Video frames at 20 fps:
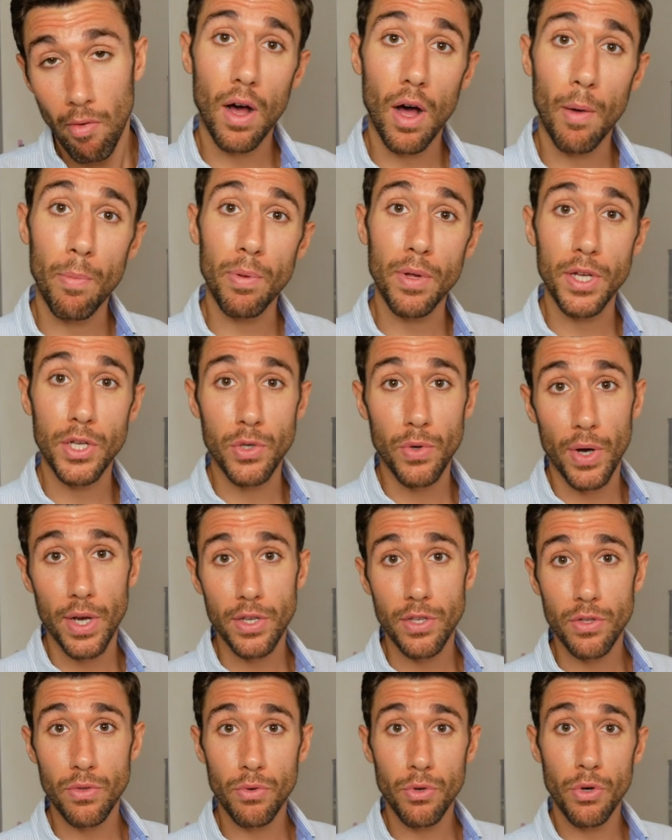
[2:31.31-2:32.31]
I'll play
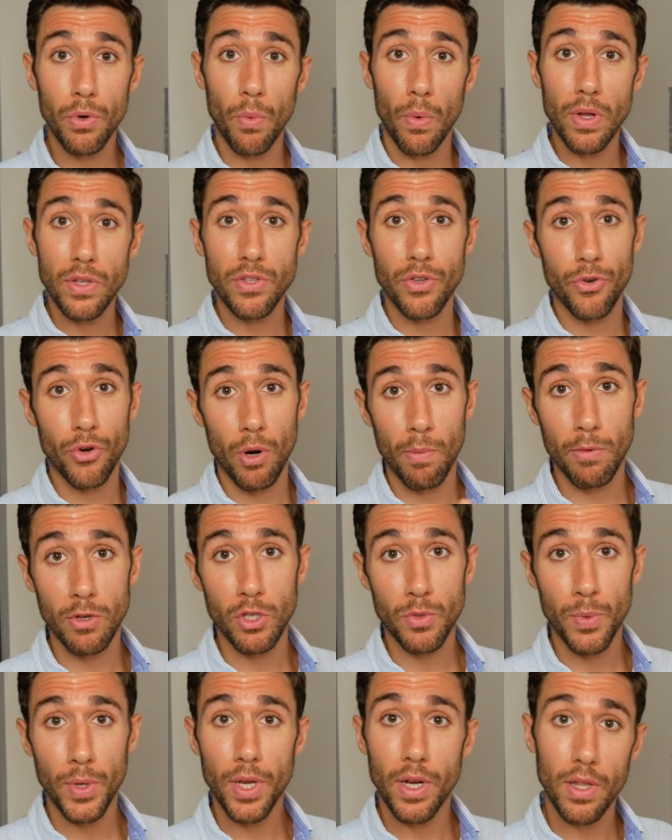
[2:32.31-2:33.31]
twice through, once at normal
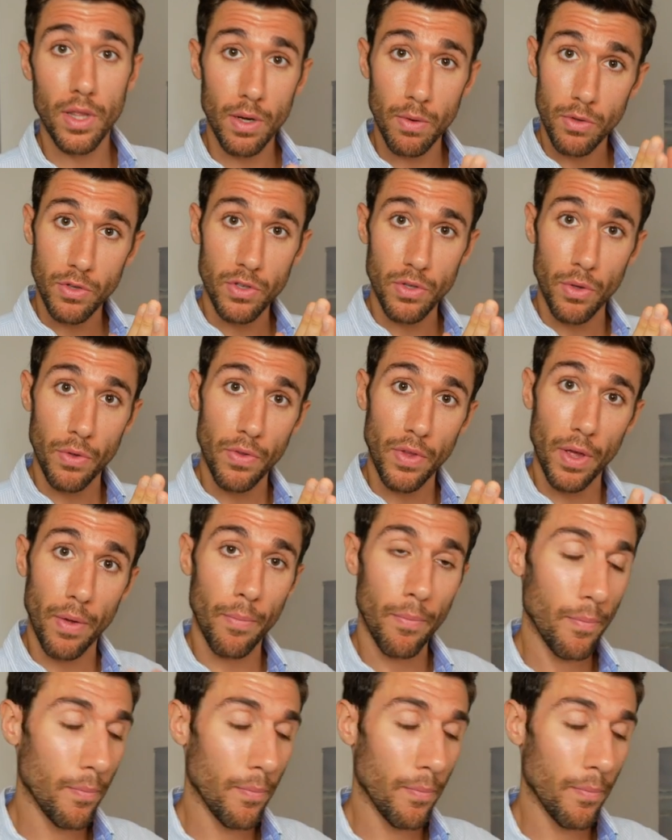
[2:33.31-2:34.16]
speed, and then I'll slow it down.